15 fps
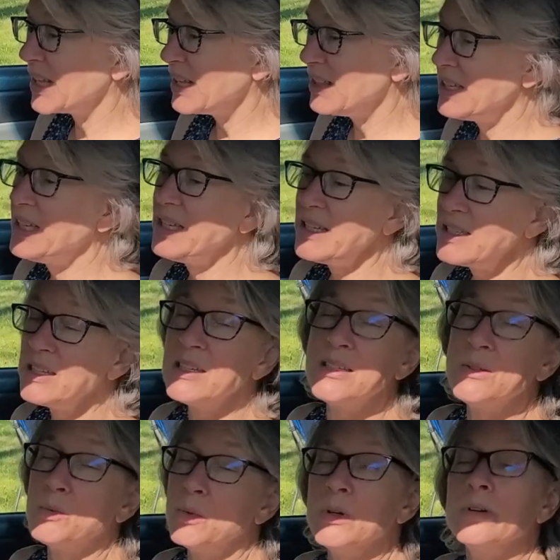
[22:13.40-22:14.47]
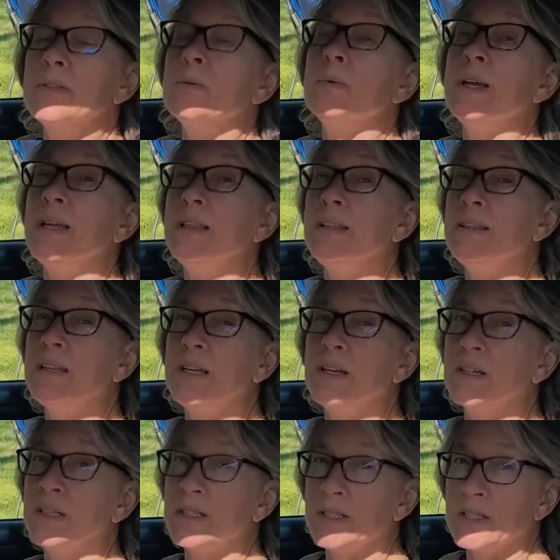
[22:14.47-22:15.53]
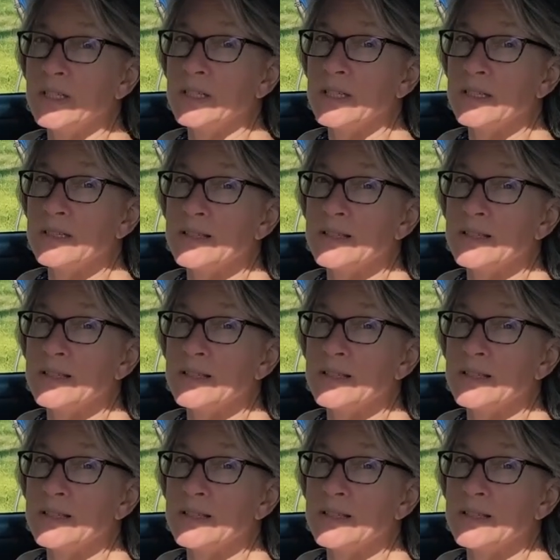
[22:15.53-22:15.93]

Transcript: The heat doesn't work the way that the air conditioning does.